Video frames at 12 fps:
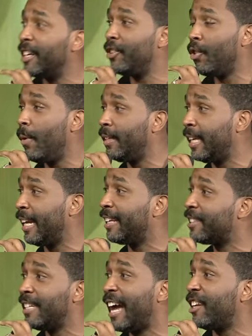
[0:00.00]
The anointing
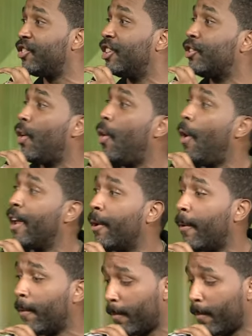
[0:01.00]
is not just oil,